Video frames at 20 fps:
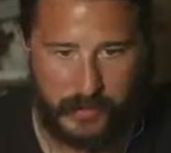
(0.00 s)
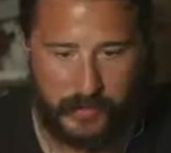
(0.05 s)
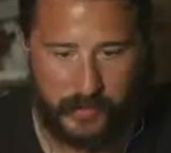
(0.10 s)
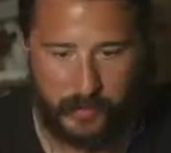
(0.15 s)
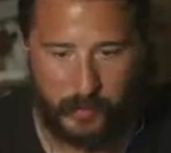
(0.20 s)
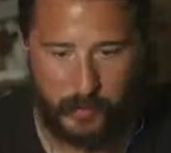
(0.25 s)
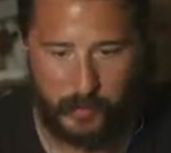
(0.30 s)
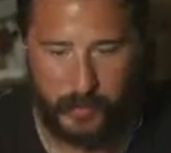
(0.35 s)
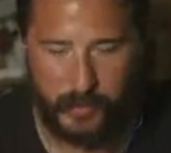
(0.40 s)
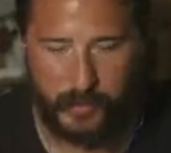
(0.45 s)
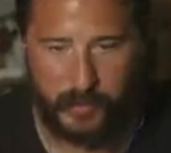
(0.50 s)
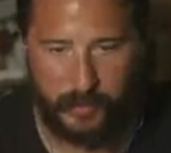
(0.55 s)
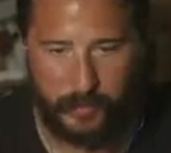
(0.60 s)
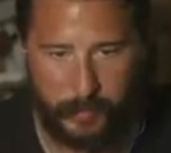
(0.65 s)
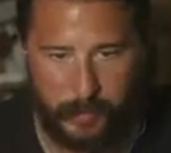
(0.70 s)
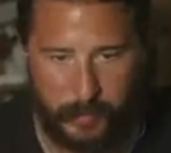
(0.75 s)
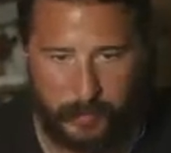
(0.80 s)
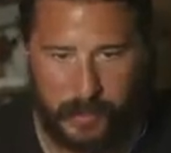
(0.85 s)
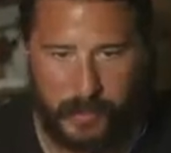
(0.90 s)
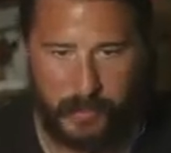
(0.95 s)
you're really
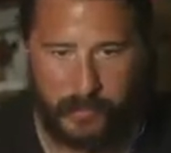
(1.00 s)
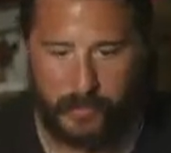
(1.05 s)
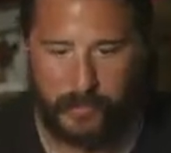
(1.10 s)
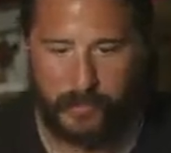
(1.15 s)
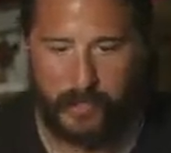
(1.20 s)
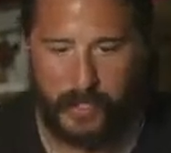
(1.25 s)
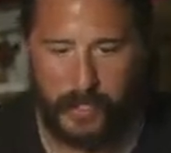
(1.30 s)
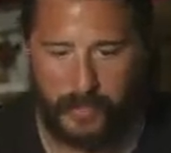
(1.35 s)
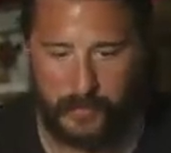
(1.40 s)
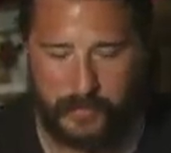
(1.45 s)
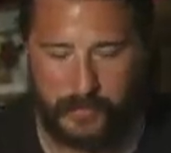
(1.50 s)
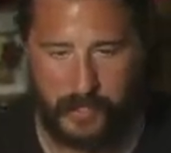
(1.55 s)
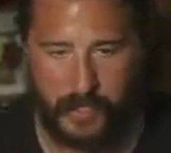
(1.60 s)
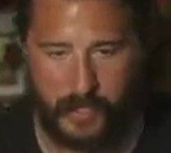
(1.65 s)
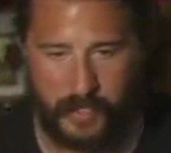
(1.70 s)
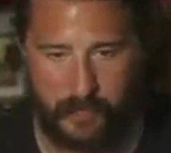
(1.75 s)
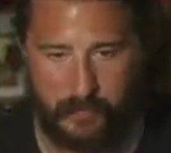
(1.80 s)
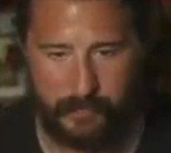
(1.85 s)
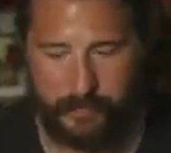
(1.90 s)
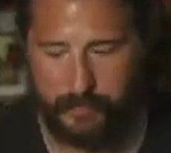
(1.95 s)
prepared ahead of
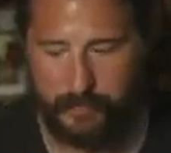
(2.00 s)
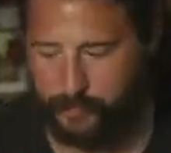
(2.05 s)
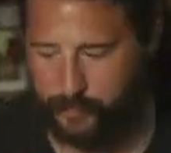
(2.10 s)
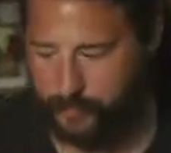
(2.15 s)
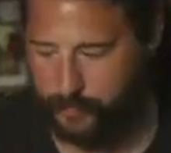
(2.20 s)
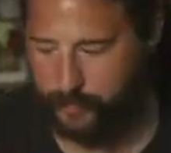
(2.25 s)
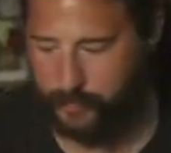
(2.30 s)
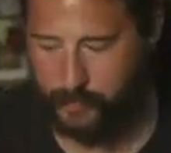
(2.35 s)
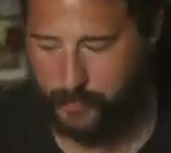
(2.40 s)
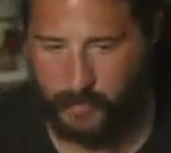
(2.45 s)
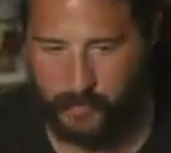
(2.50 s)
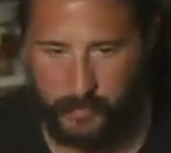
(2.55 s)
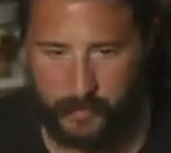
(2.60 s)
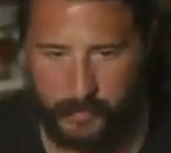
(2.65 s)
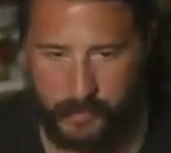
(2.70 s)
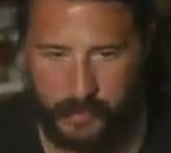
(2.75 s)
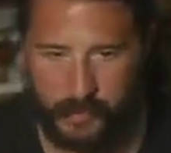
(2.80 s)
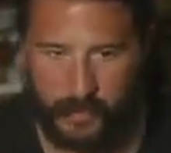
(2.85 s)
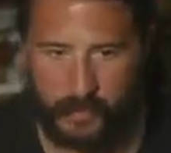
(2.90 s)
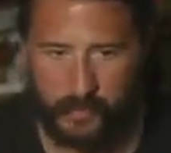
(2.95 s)
time to
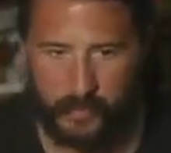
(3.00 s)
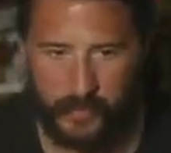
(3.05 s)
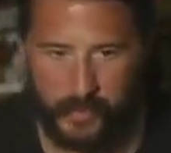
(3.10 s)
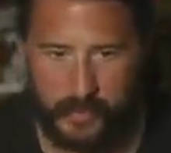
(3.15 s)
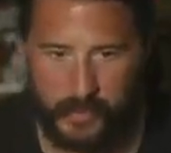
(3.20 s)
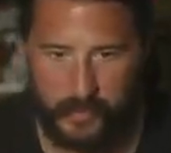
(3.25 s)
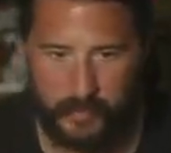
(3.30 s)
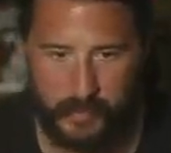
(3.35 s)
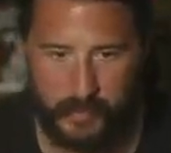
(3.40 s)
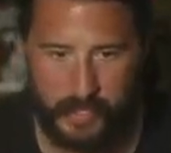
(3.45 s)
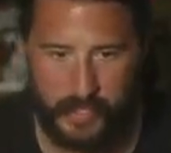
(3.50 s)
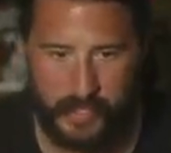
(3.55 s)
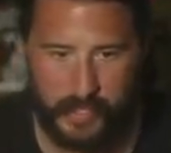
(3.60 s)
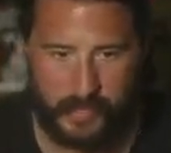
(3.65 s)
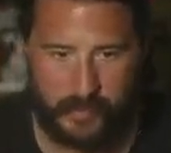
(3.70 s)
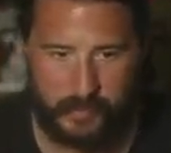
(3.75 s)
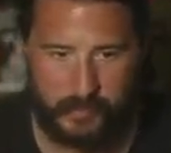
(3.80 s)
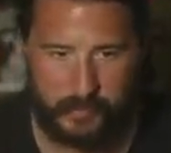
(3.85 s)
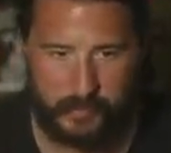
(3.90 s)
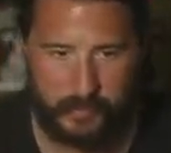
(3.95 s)
uh, set up
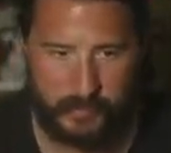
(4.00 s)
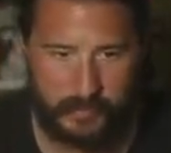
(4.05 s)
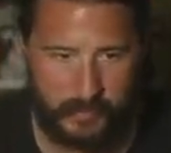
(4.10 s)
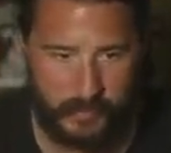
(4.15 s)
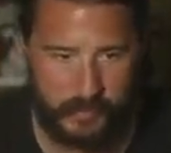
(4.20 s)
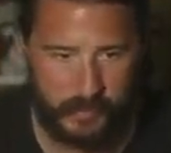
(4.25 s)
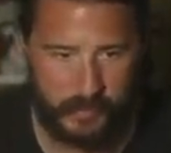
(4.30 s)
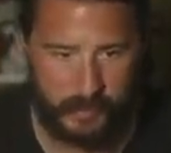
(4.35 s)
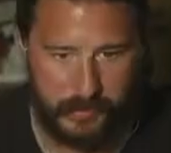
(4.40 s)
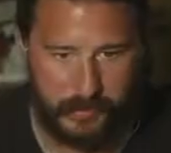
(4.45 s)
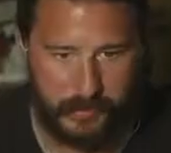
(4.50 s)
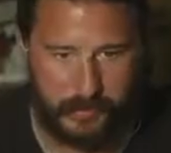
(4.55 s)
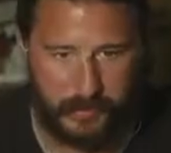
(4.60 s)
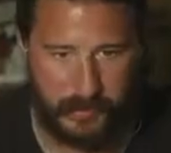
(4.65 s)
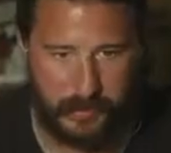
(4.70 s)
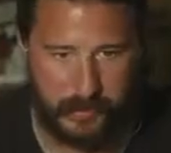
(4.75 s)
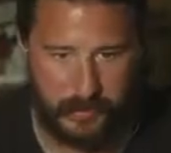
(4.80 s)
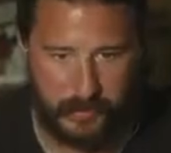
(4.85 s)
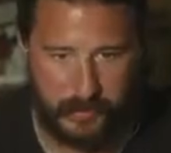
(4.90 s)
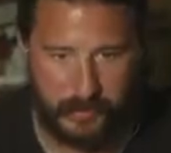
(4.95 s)
lighting, but
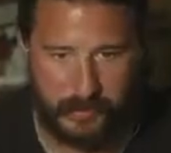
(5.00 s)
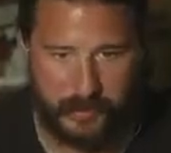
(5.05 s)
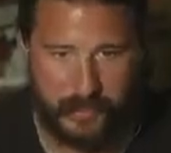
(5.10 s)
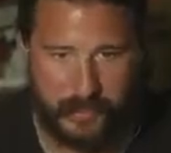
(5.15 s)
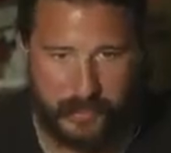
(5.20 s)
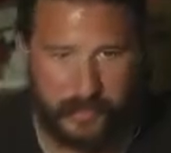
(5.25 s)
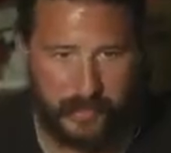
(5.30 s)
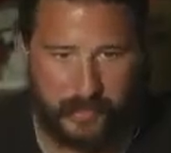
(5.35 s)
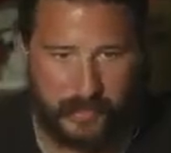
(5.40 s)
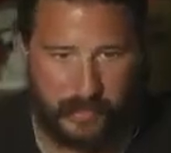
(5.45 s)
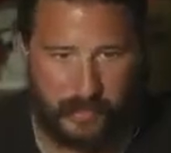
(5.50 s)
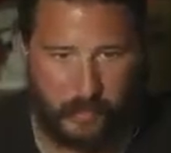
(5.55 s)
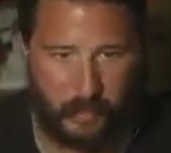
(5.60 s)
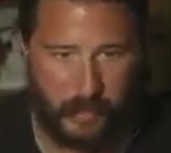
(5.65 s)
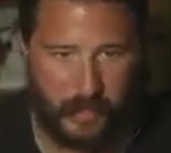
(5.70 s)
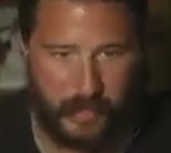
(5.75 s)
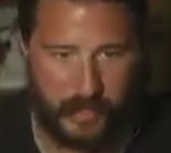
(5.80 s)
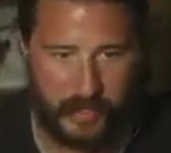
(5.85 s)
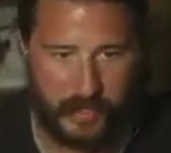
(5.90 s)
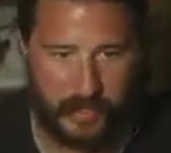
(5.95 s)
kind of just have to
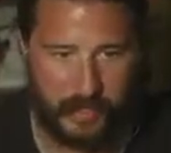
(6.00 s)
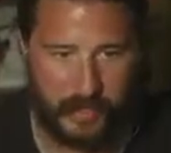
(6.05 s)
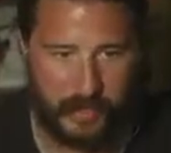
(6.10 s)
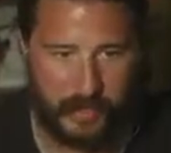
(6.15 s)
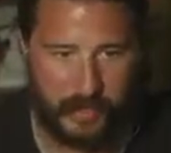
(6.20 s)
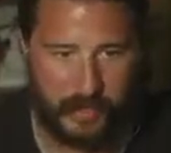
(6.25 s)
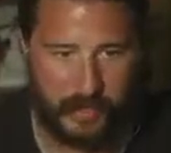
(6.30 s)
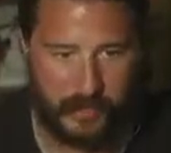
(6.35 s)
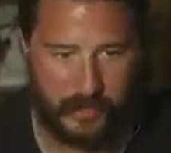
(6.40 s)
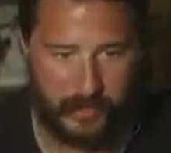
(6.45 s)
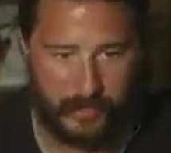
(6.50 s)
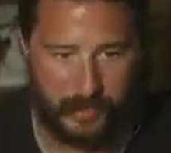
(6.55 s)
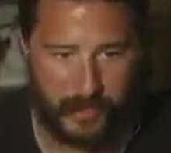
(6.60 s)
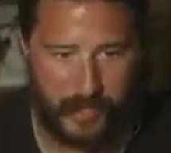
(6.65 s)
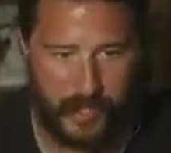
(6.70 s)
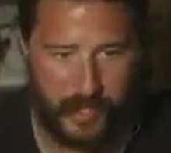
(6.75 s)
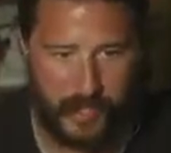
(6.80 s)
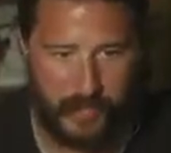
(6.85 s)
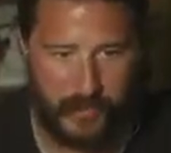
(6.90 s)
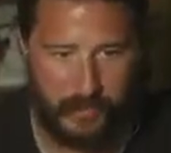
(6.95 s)
run and gun a
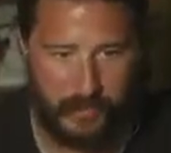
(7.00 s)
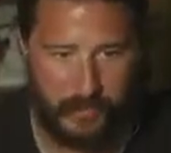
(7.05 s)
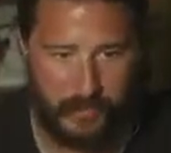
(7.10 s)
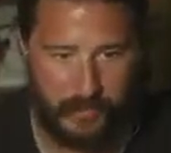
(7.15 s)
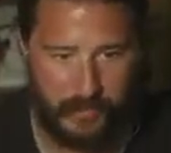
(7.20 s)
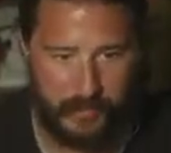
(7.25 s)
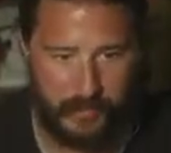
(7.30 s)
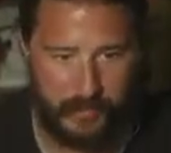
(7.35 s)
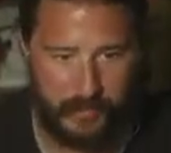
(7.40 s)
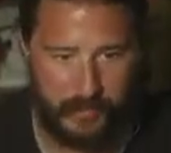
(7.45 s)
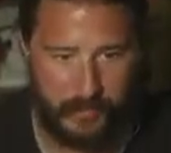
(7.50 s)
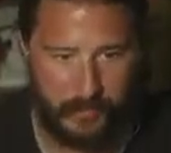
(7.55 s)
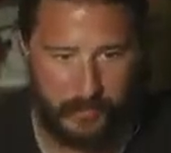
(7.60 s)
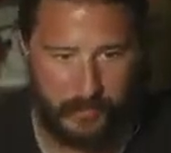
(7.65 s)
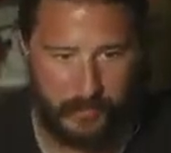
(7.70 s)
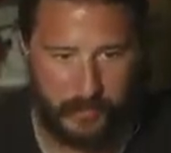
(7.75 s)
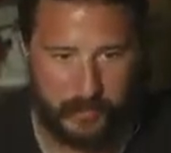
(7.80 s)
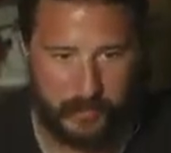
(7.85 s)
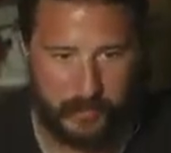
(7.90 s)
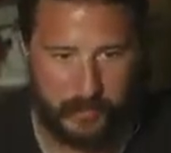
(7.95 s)
lot.
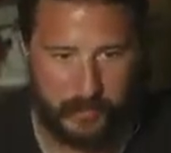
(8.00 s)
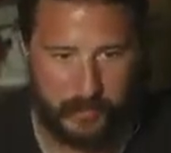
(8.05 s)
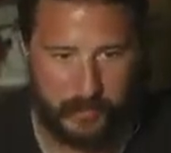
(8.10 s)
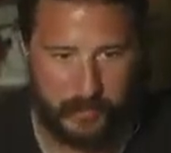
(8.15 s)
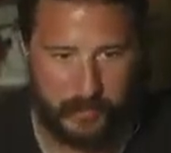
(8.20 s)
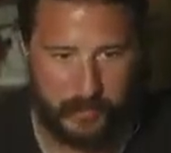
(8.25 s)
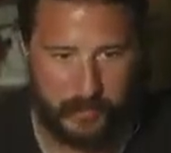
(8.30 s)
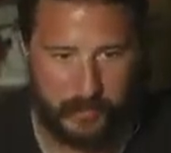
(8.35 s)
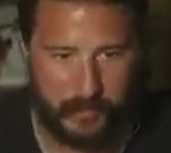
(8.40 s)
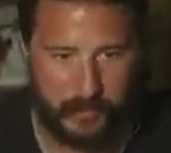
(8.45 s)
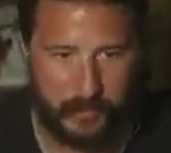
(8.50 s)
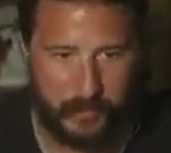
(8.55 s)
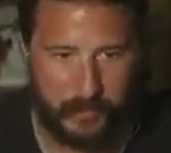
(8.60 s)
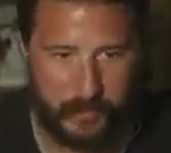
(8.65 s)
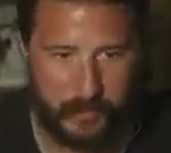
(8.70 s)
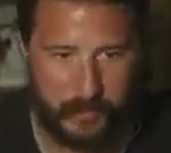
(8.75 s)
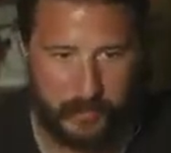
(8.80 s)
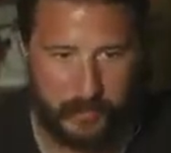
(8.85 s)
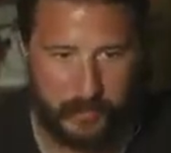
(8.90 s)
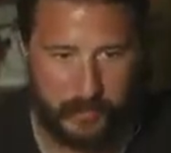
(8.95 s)
So,
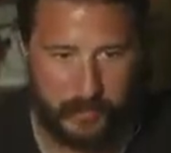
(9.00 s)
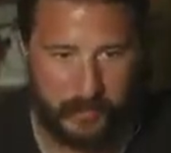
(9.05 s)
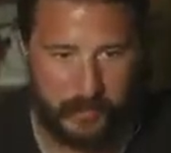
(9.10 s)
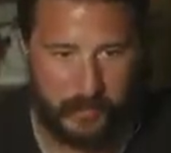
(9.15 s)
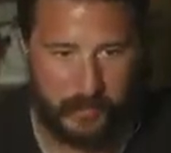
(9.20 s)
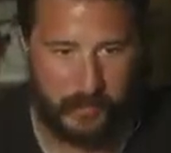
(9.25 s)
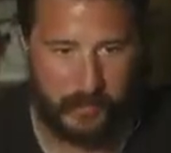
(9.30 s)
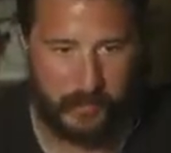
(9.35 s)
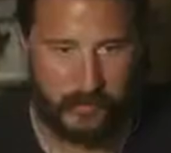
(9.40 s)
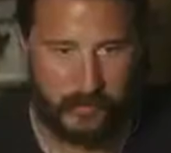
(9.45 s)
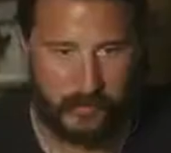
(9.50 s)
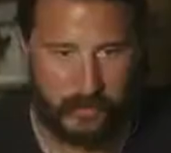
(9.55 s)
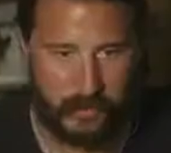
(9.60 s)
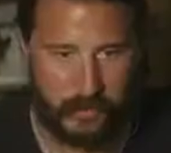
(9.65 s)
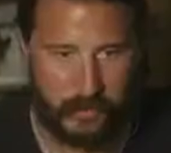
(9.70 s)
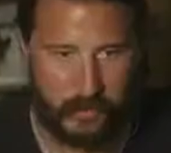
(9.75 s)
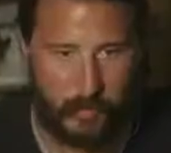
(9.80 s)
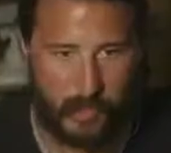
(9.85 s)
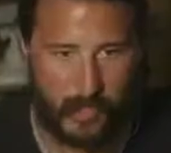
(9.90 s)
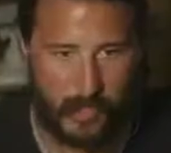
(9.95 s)
oh
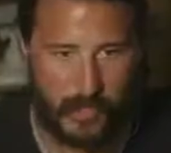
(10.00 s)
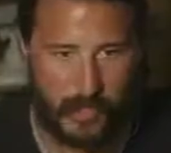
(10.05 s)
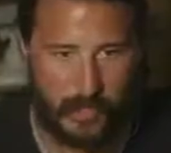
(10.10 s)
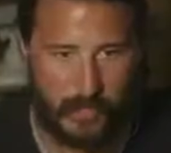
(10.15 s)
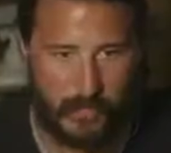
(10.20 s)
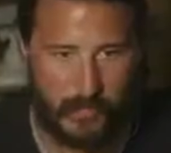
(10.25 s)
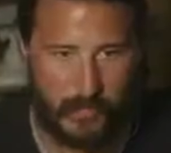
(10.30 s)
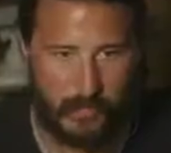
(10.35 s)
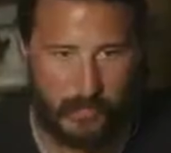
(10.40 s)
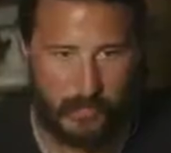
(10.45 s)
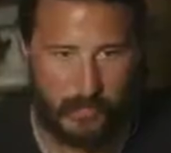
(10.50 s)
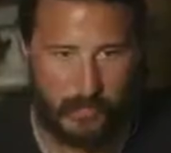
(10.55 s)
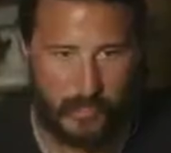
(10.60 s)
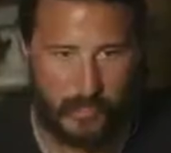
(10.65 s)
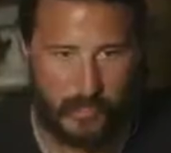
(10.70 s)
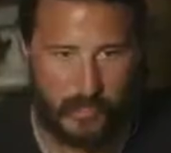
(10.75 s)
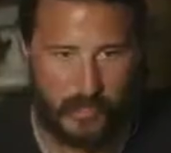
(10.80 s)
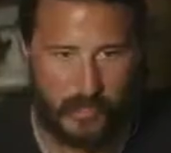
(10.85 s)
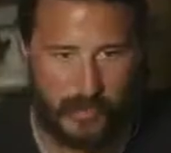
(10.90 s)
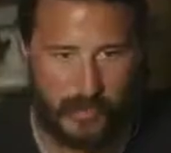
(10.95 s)
wow,
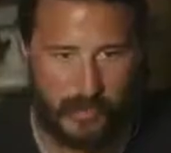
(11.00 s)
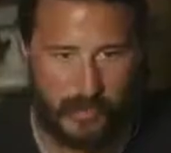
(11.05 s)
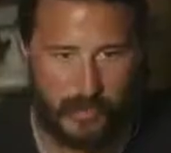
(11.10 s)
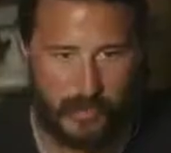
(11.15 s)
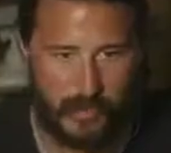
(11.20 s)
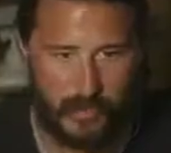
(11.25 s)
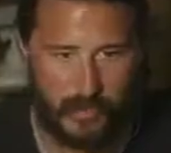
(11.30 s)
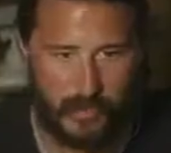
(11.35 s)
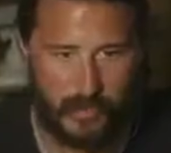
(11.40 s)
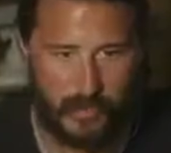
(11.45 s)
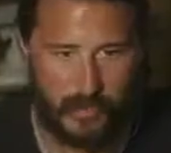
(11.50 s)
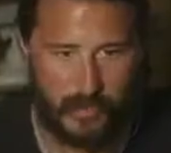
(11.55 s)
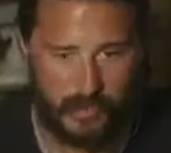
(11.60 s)
that is lucky.